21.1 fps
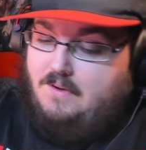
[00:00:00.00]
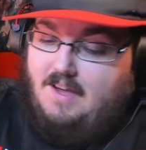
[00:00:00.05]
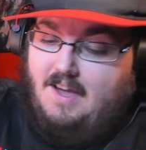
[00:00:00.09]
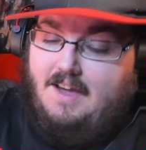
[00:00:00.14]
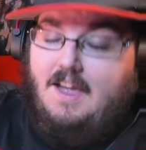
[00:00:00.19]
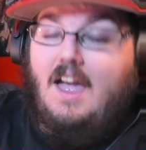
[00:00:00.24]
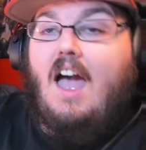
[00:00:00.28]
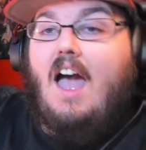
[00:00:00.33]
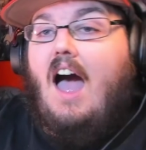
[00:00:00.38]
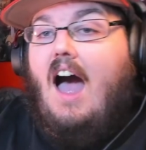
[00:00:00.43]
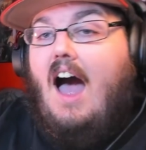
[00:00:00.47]

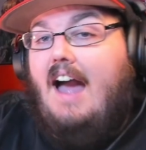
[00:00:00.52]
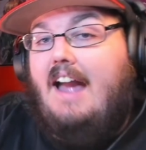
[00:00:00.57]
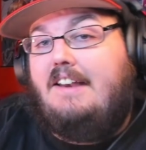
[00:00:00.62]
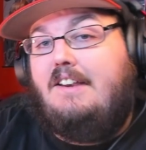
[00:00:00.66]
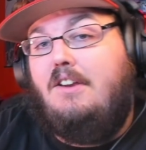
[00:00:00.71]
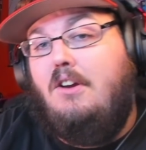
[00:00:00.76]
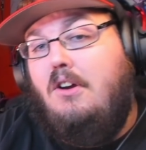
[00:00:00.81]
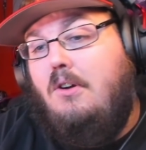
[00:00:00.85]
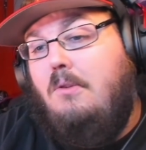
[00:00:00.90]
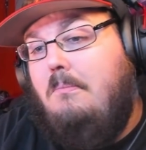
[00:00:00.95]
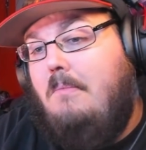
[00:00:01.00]
Okay,
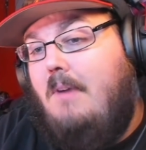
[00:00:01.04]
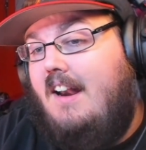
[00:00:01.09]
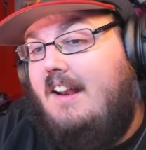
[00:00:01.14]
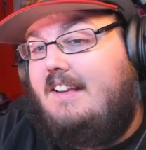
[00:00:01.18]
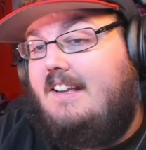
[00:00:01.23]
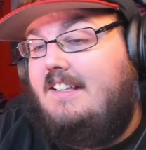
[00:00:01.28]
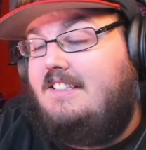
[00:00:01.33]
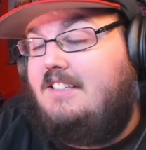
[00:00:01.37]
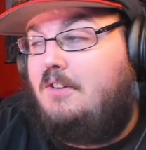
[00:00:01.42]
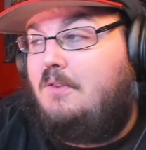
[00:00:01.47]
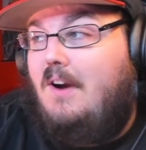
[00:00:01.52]
I knew
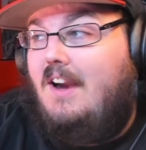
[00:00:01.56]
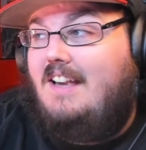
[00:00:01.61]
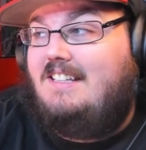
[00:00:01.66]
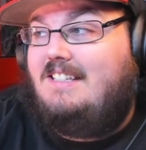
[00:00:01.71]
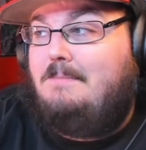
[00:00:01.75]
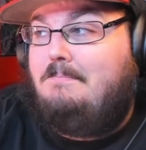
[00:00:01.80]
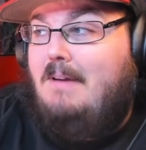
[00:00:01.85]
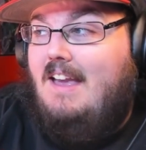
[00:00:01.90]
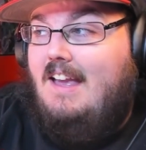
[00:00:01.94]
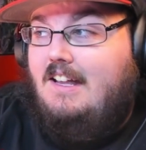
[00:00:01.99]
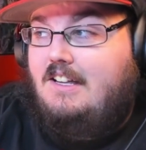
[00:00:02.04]
Monika is a
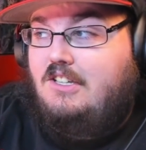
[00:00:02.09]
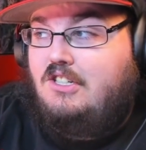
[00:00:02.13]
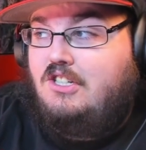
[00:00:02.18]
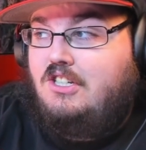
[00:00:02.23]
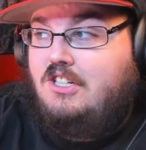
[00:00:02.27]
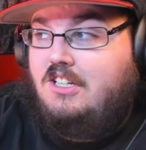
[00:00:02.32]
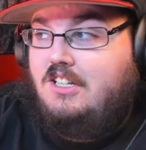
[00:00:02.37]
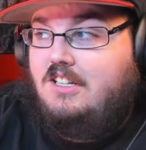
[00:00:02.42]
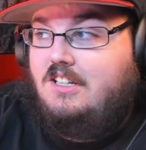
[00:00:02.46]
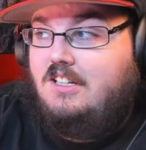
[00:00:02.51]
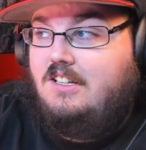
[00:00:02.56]
crazy
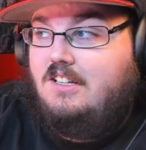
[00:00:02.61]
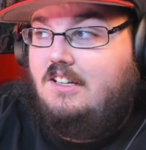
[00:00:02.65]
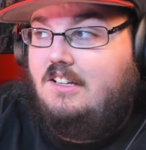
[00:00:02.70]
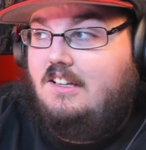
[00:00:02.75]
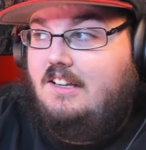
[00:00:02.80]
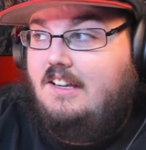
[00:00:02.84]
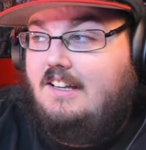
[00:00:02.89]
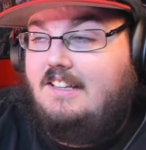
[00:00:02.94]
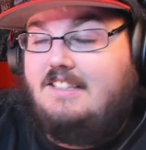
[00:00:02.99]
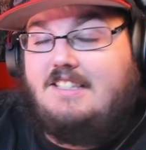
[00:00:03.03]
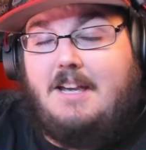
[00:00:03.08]
bitch
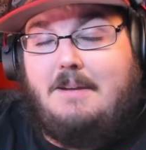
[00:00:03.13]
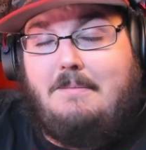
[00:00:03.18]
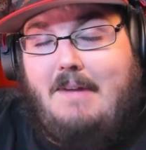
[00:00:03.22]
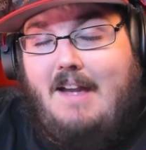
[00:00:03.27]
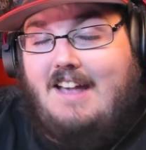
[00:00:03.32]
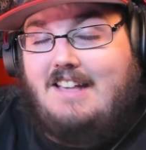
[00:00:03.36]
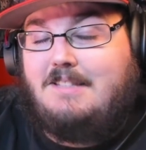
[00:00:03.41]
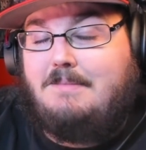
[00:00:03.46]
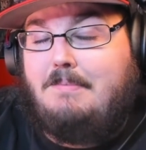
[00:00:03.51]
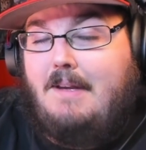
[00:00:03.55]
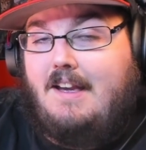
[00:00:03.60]
in
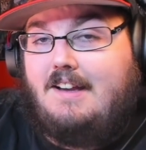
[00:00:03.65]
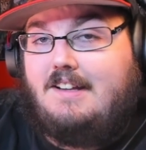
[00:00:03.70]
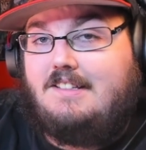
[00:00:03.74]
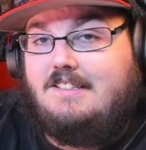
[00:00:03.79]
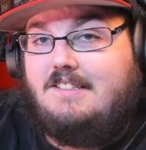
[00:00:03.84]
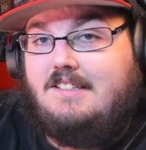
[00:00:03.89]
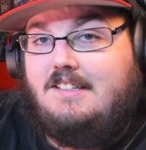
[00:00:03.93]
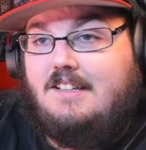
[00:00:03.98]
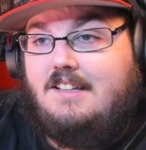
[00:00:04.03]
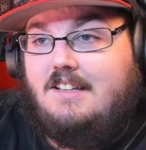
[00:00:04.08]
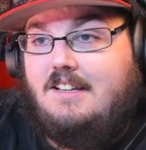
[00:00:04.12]
some
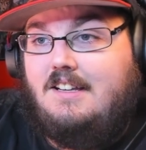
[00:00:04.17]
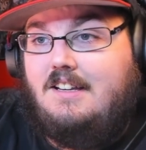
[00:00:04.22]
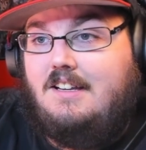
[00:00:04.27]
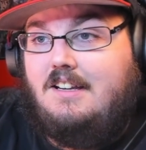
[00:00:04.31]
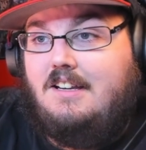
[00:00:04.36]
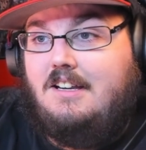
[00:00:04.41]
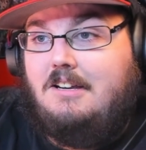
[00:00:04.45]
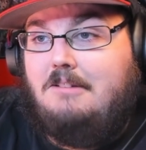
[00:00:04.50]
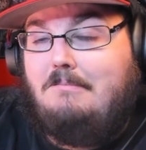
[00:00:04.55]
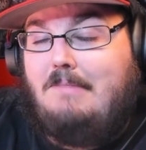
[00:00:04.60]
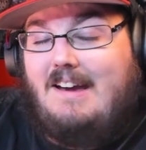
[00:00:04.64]
aspects,
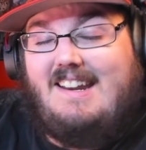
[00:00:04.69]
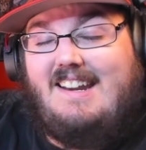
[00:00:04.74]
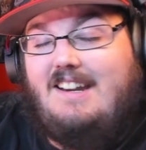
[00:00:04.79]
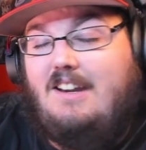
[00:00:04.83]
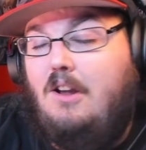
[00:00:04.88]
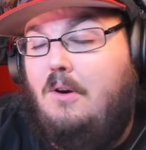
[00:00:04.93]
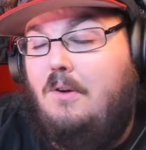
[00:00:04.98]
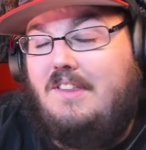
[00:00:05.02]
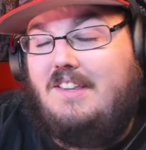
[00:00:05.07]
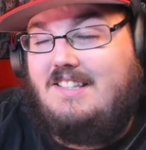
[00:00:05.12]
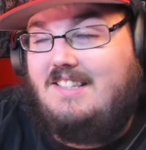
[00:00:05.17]
but I
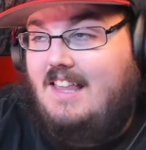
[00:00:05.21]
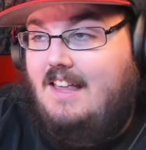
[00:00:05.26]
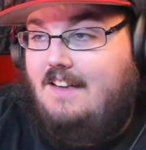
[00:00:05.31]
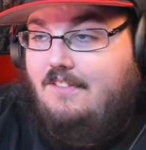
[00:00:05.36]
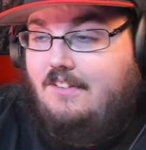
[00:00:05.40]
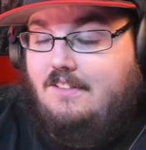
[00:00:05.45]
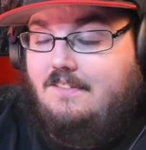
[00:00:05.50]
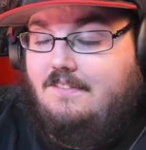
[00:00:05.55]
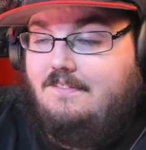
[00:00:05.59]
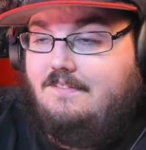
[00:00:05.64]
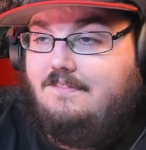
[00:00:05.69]
didn't know this
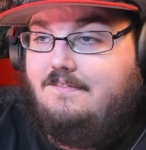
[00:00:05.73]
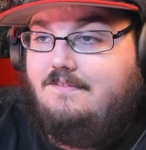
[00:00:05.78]
level.